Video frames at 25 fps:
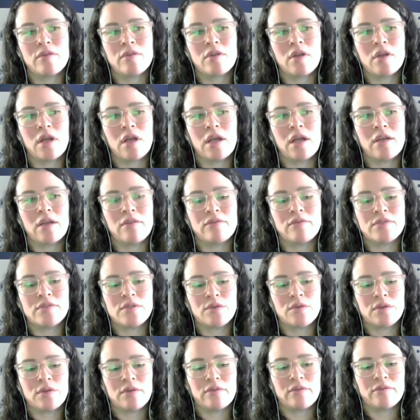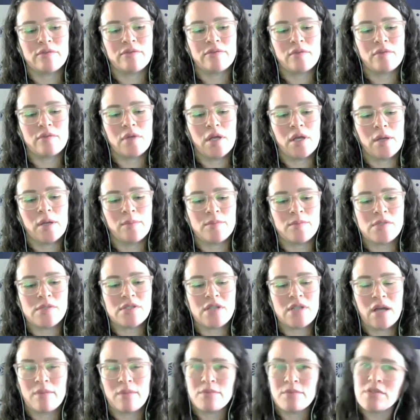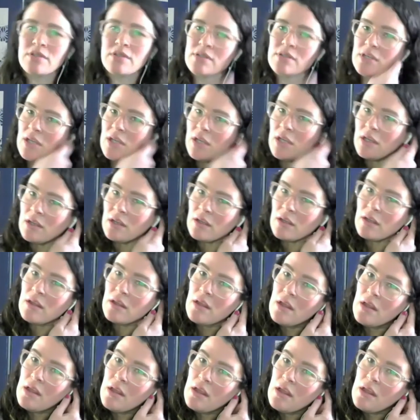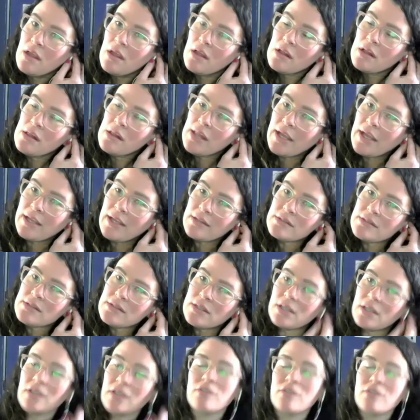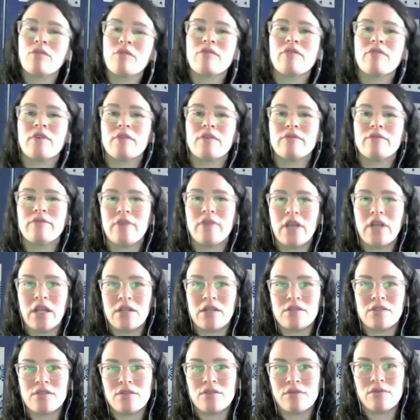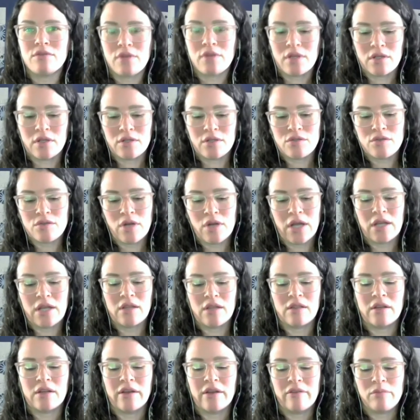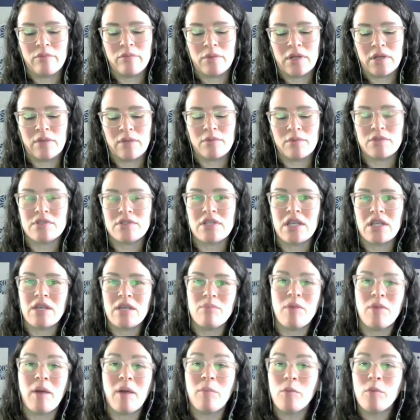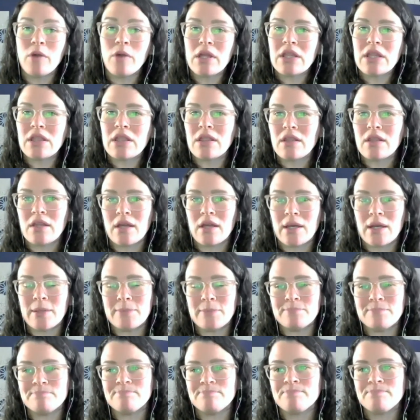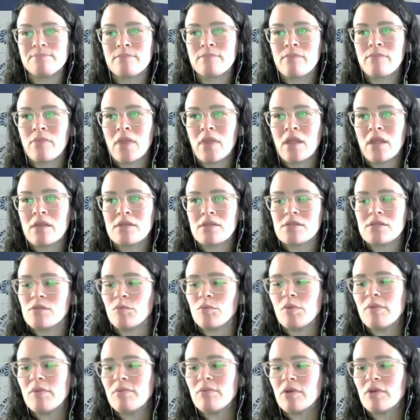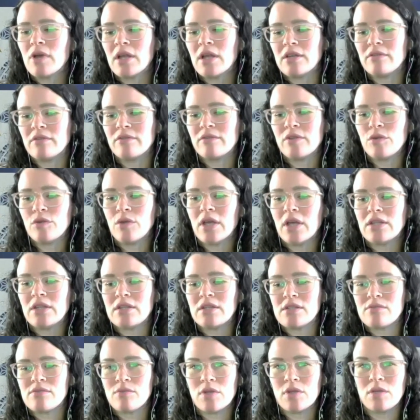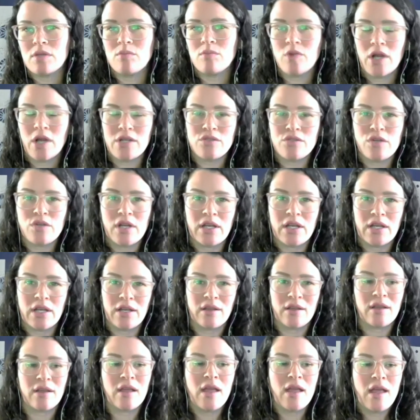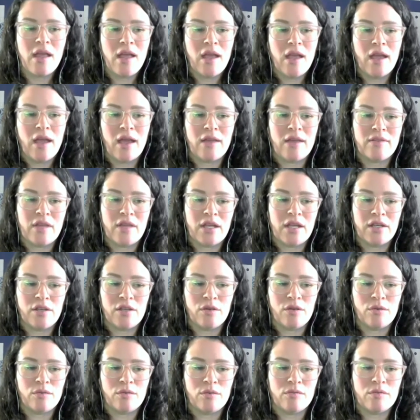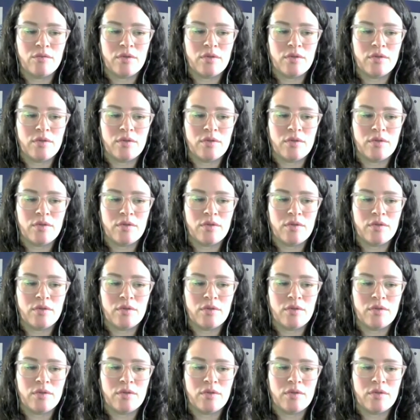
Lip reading: have sort of stopped seeing clients that I don't feel fit into the training that I've been able to keep up with. So people you get this really broad training, and then you